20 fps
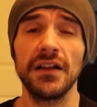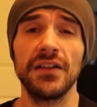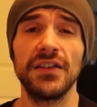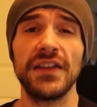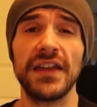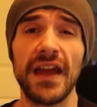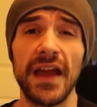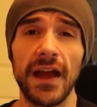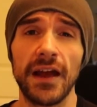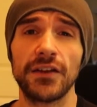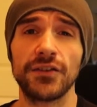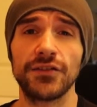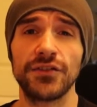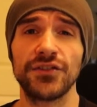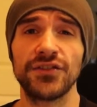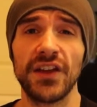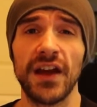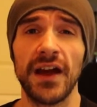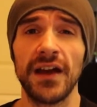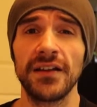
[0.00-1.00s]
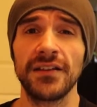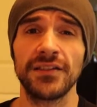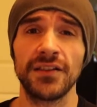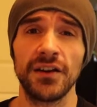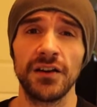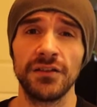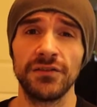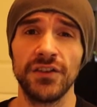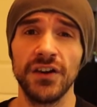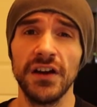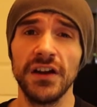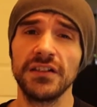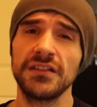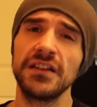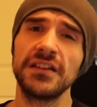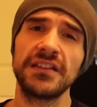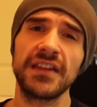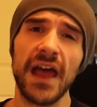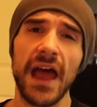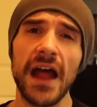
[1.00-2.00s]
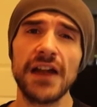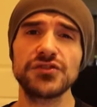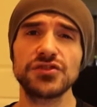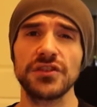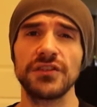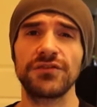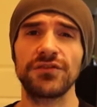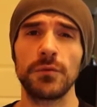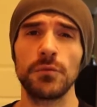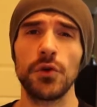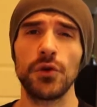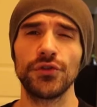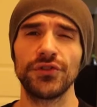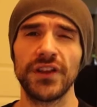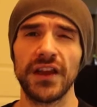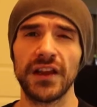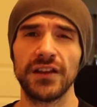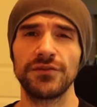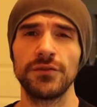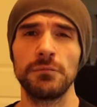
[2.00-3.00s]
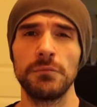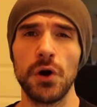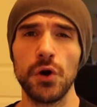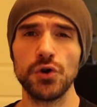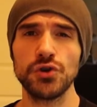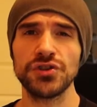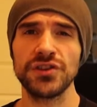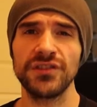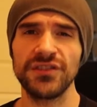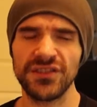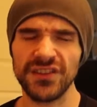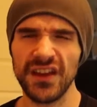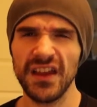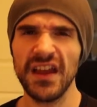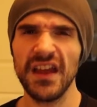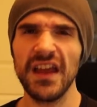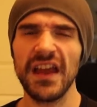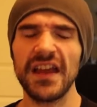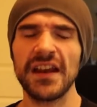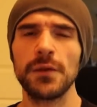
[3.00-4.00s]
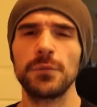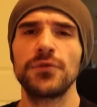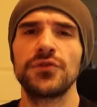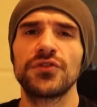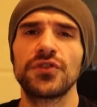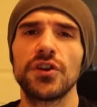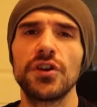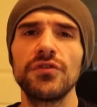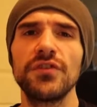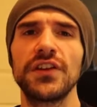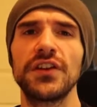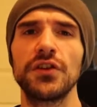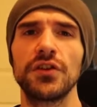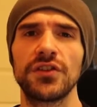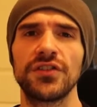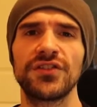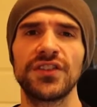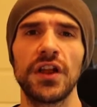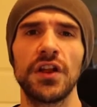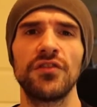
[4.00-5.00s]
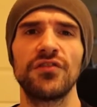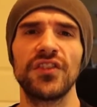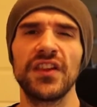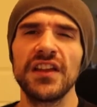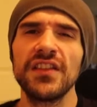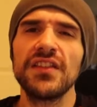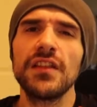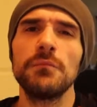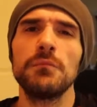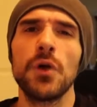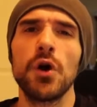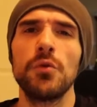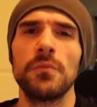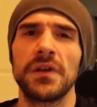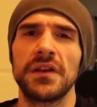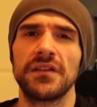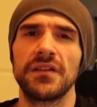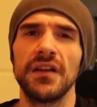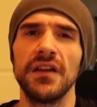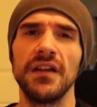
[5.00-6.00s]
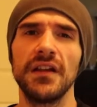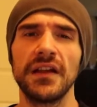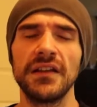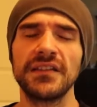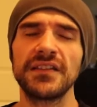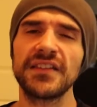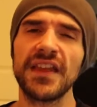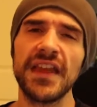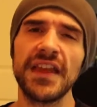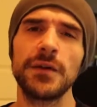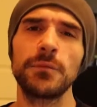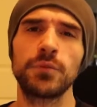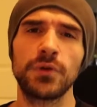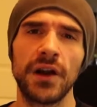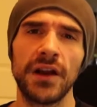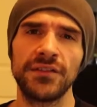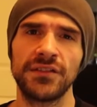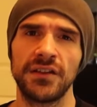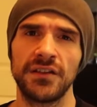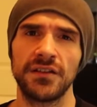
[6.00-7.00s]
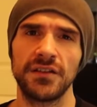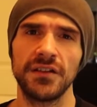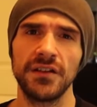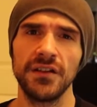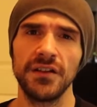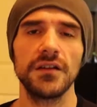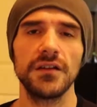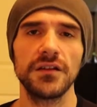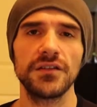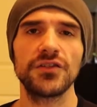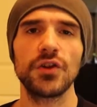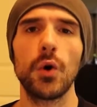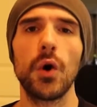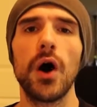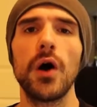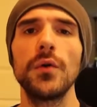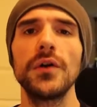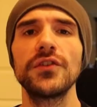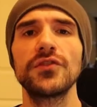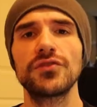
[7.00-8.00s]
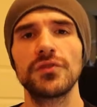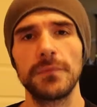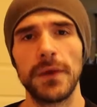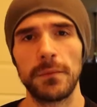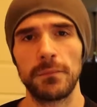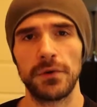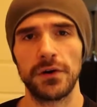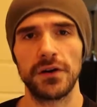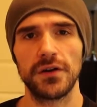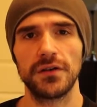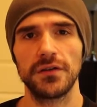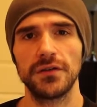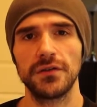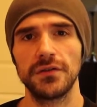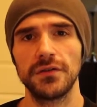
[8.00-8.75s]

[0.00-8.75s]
the exercise of detaching from those negative emotions and observing yourself in the moment and staying present. So always remember,